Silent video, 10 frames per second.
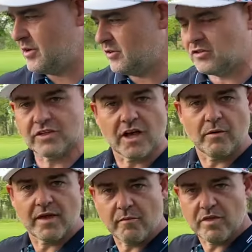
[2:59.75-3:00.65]
us to go
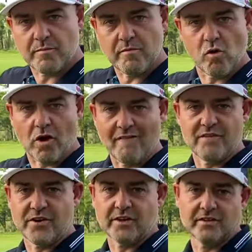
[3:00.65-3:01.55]
there with a bit more
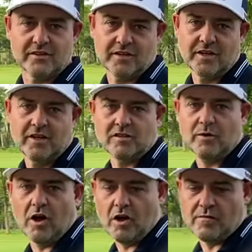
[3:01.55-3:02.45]
confidence. So we're
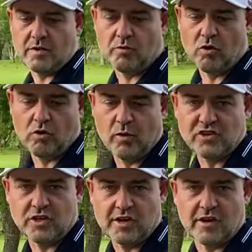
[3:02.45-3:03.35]
not over the ball
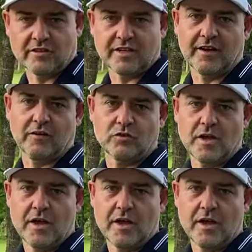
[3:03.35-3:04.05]
questioning ourselves,